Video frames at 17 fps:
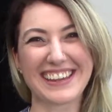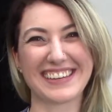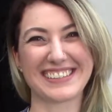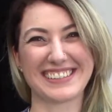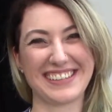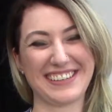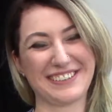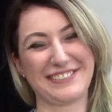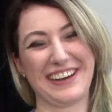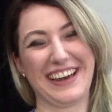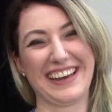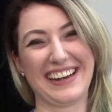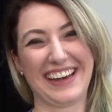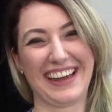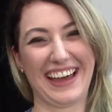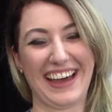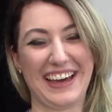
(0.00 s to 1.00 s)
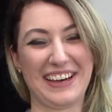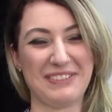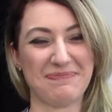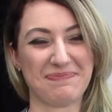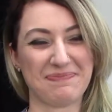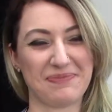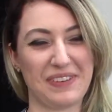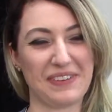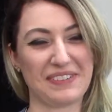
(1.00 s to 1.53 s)
They're so fun. Um,
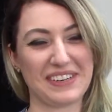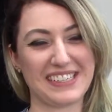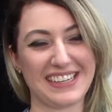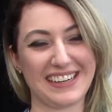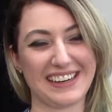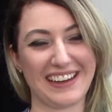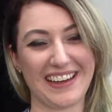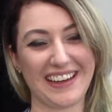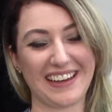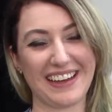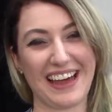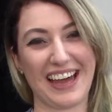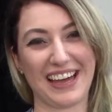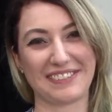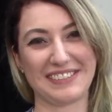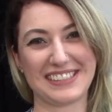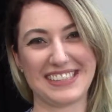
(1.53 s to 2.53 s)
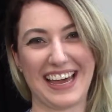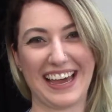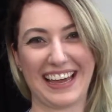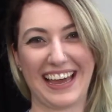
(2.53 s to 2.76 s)
when we did uh, Hackmatack,